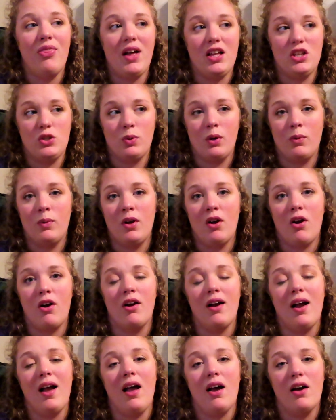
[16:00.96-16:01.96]
that's where we
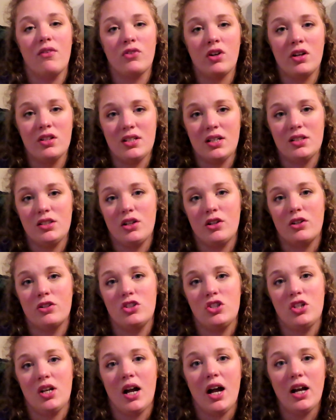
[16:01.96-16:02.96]
are. I have contacted her
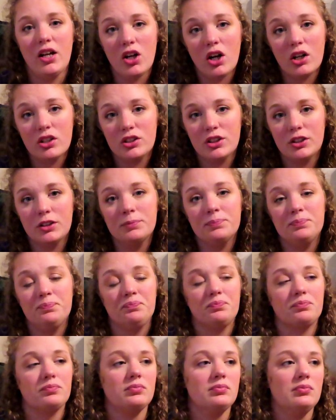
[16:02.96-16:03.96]
GI doctor.
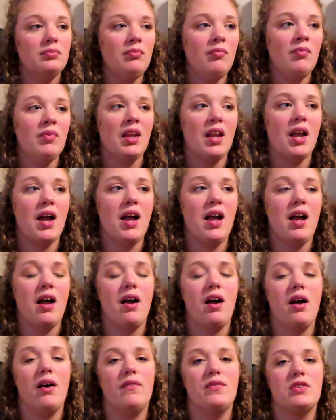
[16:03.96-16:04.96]
I
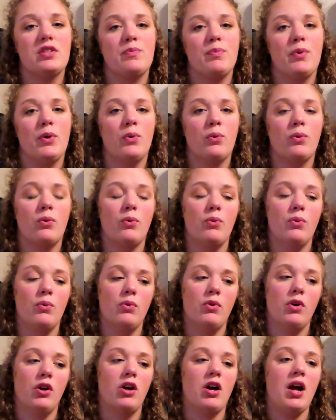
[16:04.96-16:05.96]
have
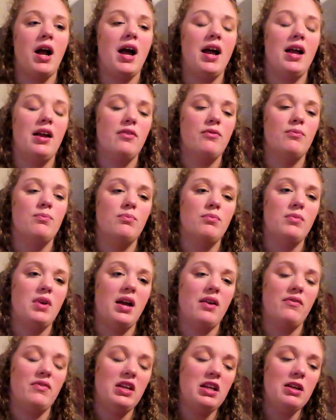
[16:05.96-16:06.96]

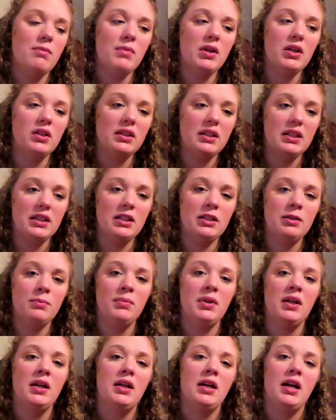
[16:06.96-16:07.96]
emailed
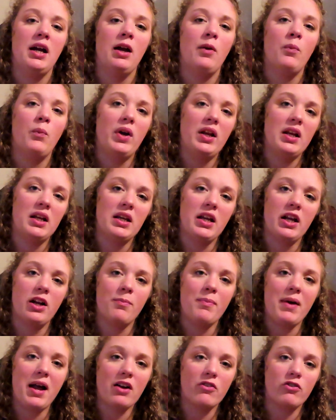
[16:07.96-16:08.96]
them. I'm waiting to
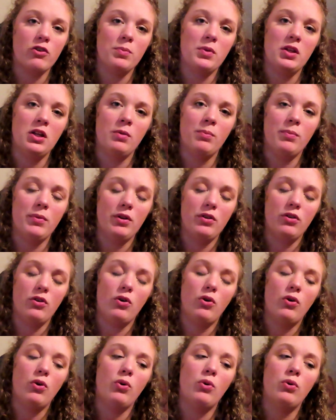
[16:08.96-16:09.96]
hear back from them on
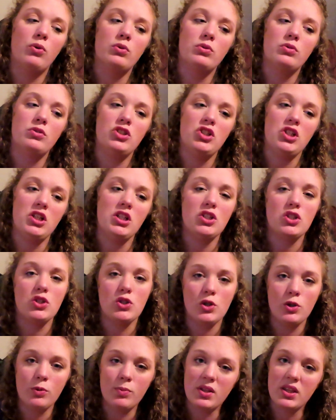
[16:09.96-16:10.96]
the whole
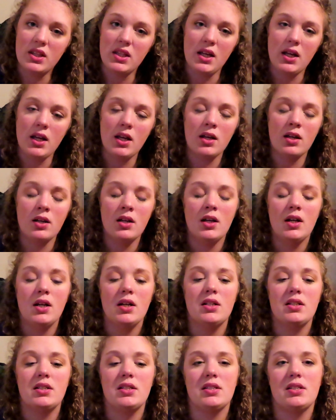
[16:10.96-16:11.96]
G-tube thing
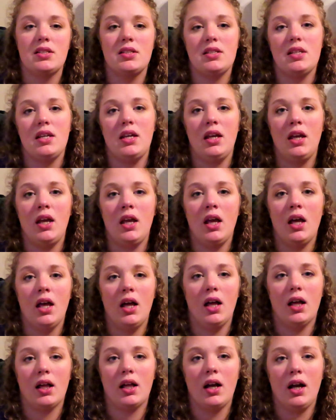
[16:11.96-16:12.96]
to see
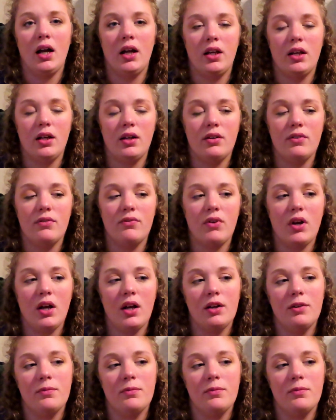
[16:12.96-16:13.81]
kind of